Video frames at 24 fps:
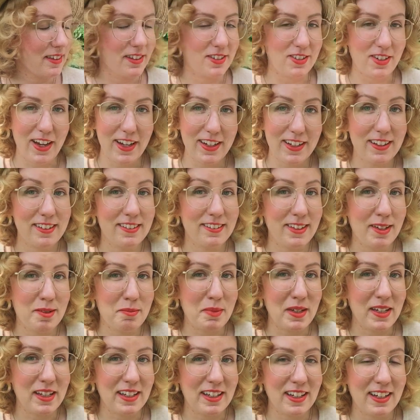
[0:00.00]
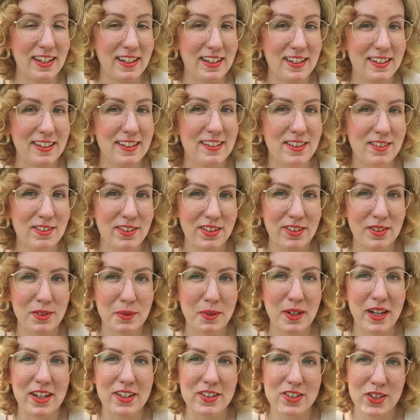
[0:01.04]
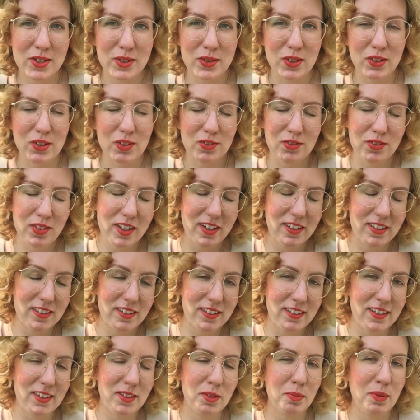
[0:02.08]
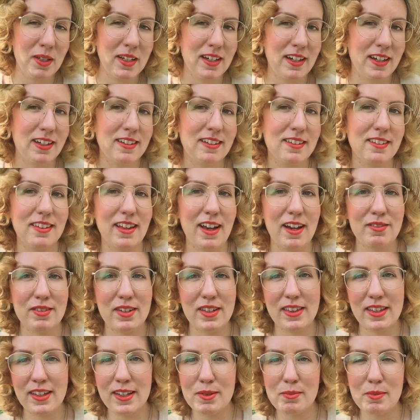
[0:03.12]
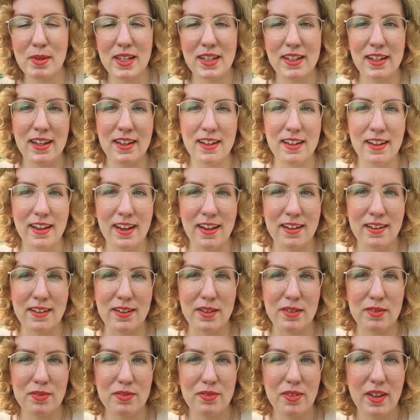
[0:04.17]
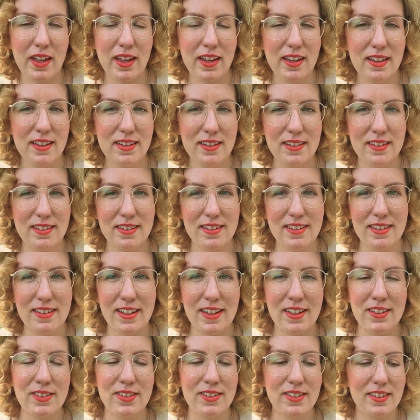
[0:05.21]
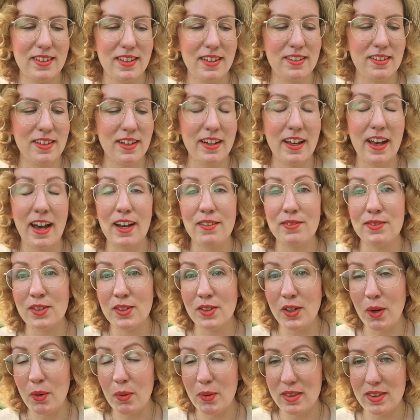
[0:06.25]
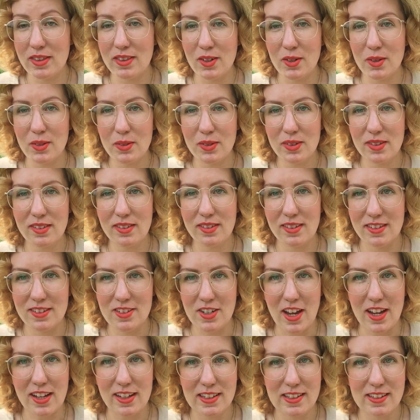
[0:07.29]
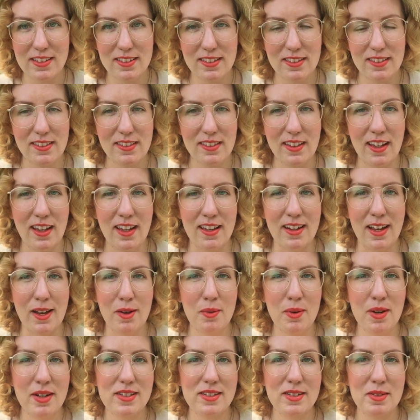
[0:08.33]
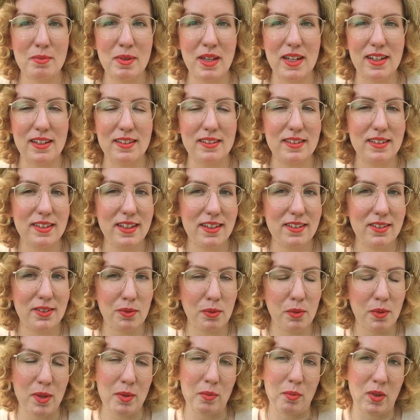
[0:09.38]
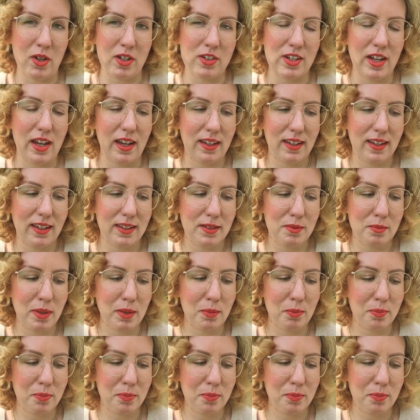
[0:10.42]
the jackets I'm making, the reason why I showed those first is because everything I'm making kind of is gonna have to go with those jackets. And I want to make at least 1 more jacket.